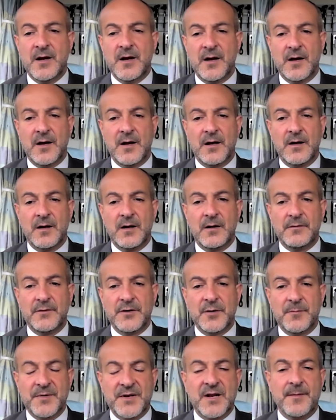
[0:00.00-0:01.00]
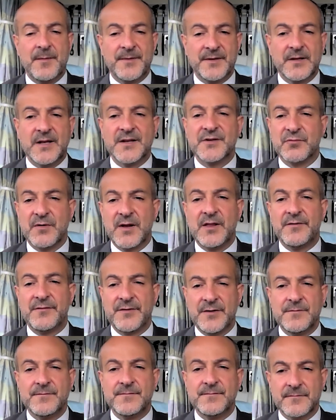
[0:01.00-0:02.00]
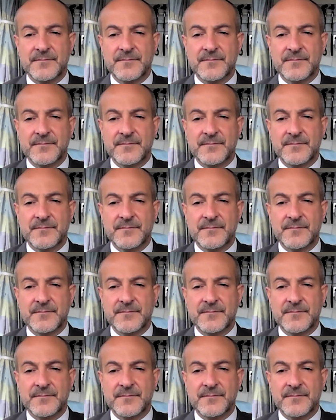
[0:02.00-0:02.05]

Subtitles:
becoming less relevant.